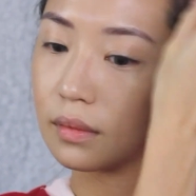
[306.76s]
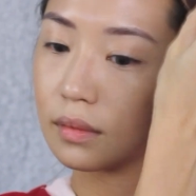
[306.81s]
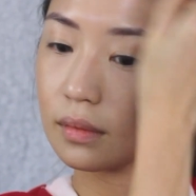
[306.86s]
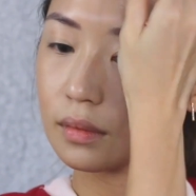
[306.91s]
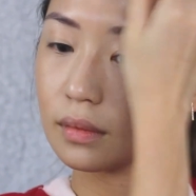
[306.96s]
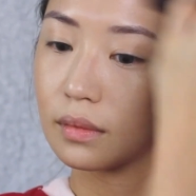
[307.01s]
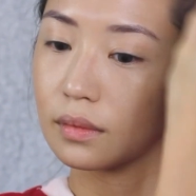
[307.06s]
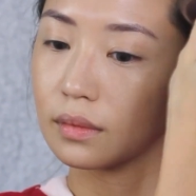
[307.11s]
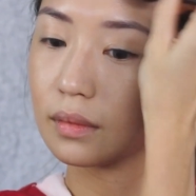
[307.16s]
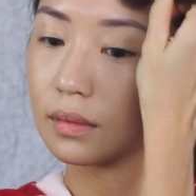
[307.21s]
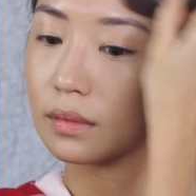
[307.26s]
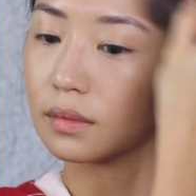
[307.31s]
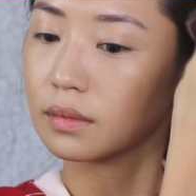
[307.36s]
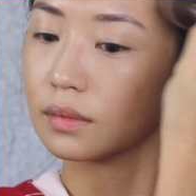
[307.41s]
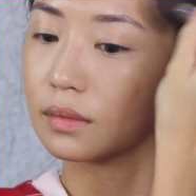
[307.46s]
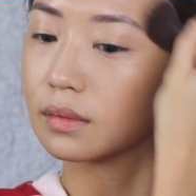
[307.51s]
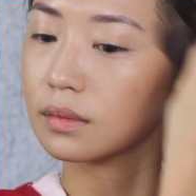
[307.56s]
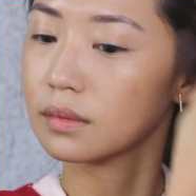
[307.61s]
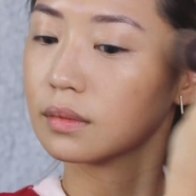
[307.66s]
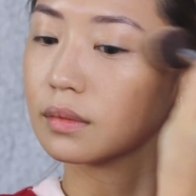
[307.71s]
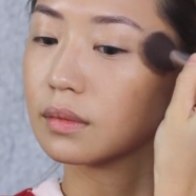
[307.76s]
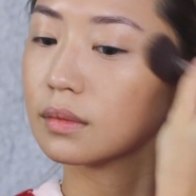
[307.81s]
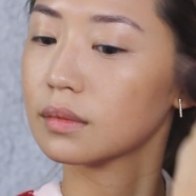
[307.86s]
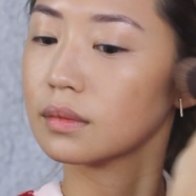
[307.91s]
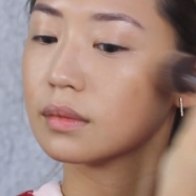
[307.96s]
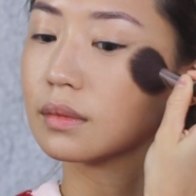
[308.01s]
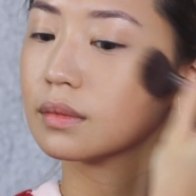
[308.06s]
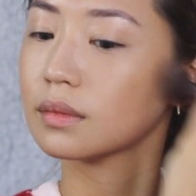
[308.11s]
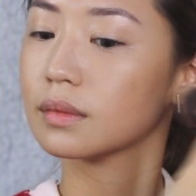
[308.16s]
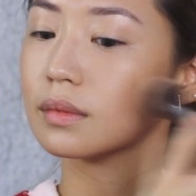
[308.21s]

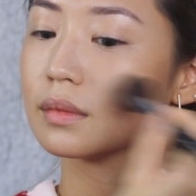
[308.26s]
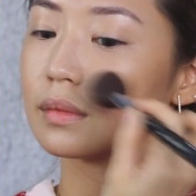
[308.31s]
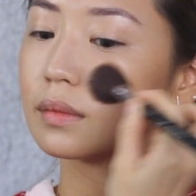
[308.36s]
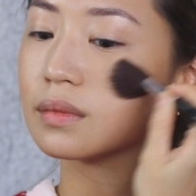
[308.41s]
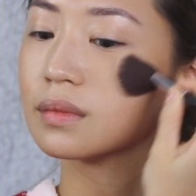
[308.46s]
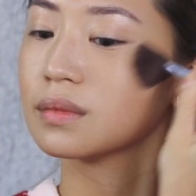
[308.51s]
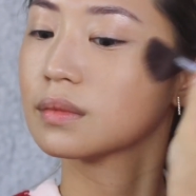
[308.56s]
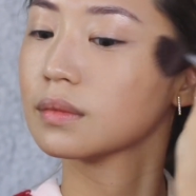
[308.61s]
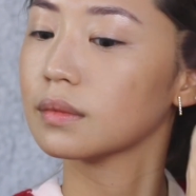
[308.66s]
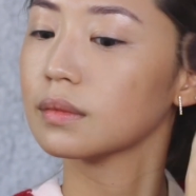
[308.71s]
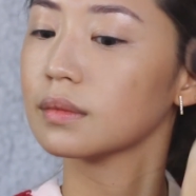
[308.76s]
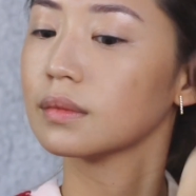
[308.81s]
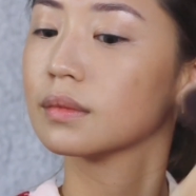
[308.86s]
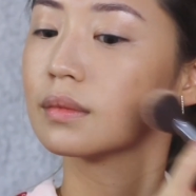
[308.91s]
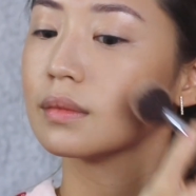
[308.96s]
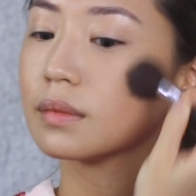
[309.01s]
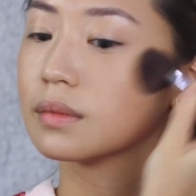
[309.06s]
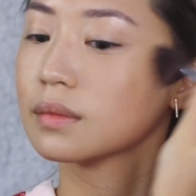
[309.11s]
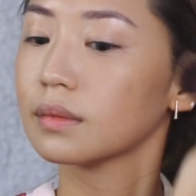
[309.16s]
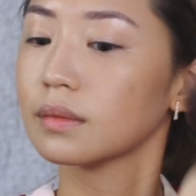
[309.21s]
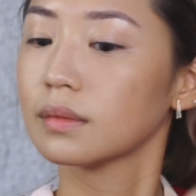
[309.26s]
(silence)